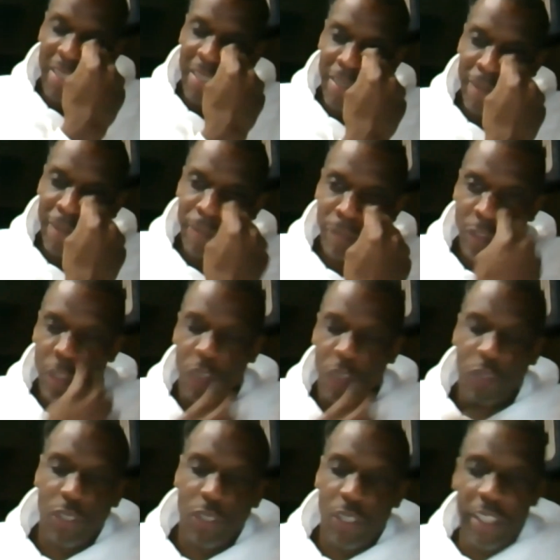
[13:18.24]
And,
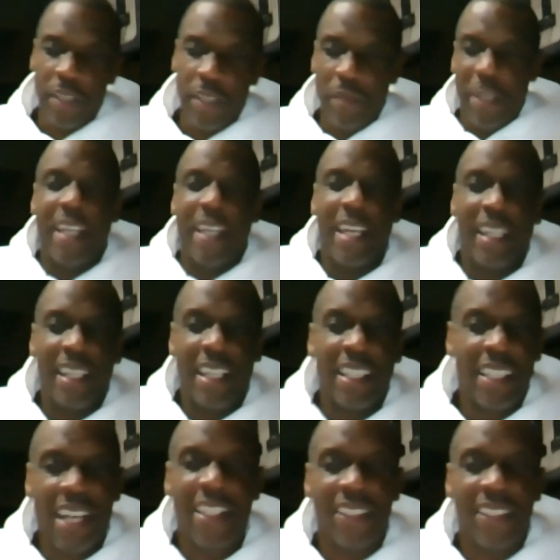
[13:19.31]
looking back at it now
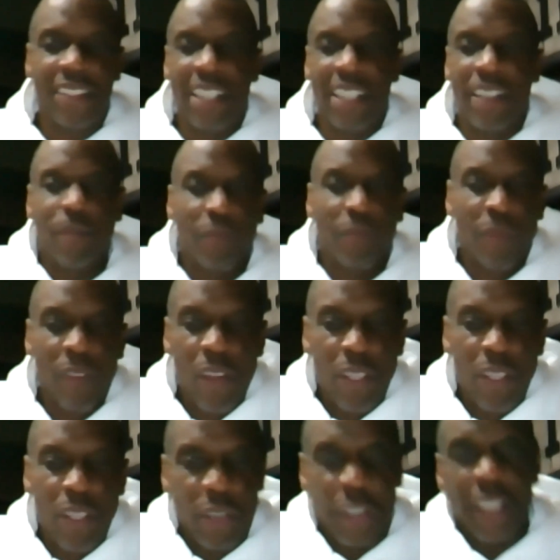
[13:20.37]
in hindsight,
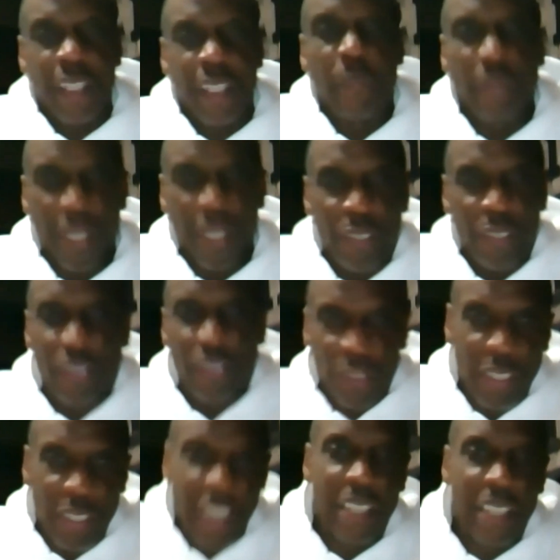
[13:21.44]
you think that probably should have
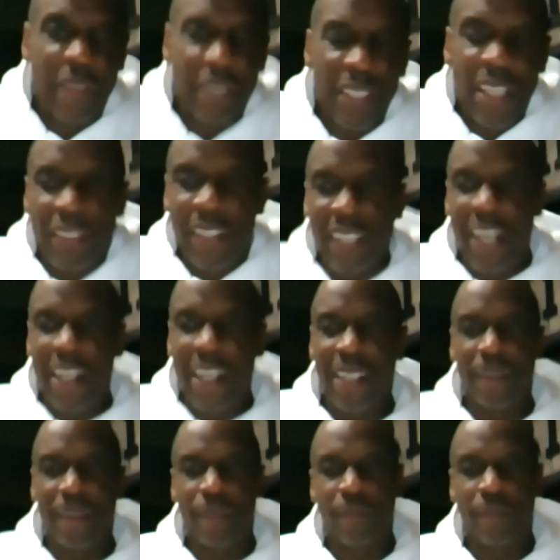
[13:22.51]
started Game 7.
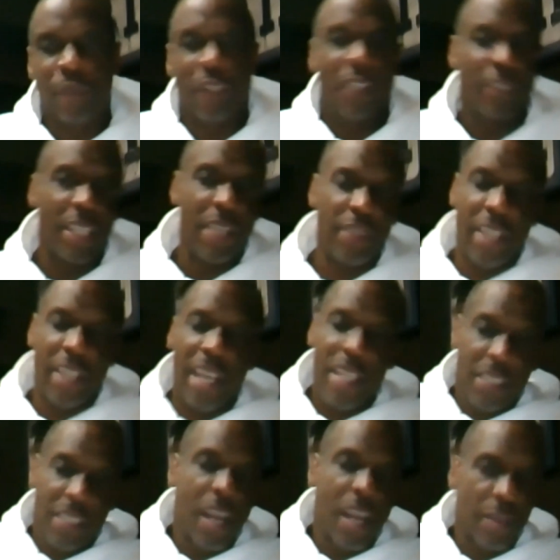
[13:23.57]
Davey
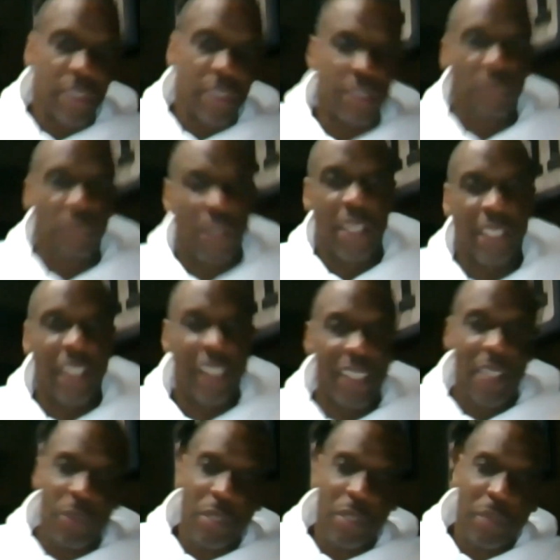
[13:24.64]
had confidence in Ronnie.
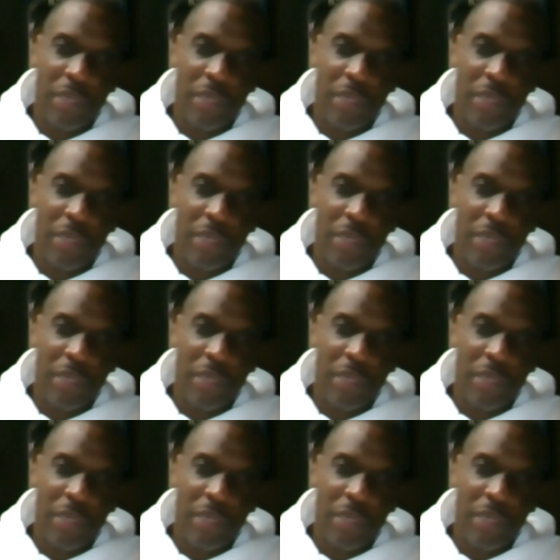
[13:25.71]
He wanted